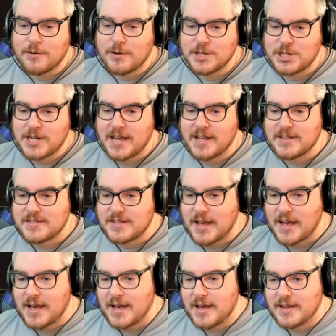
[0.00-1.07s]
crit chance,
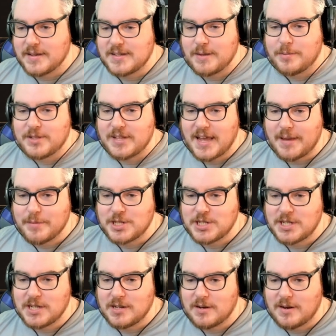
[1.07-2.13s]
double
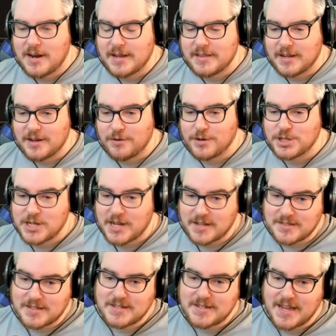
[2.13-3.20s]
damage here, and then crit
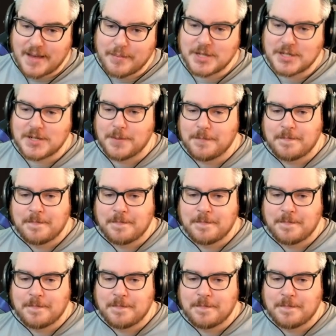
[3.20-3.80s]
chance and damage.